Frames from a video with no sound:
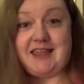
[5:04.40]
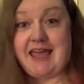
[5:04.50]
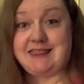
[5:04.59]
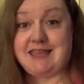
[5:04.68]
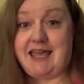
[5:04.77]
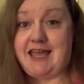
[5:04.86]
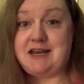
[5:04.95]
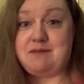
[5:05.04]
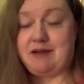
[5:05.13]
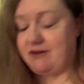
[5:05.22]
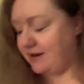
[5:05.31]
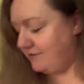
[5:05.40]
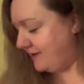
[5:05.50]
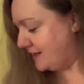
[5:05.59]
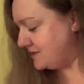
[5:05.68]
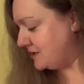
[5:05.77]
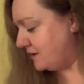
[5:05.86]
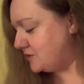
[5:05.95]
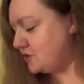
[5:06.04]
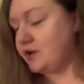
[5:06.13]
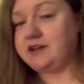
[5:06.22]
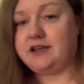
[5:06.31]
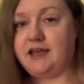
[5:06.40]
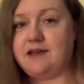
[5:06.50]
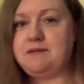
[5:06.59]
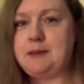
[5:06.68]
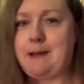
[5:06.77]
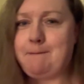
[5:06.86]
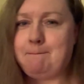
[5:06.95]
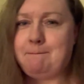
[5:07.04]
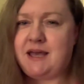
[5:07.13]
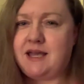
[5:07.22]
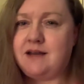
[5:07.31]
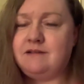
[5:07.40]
at the end about advance Australia. But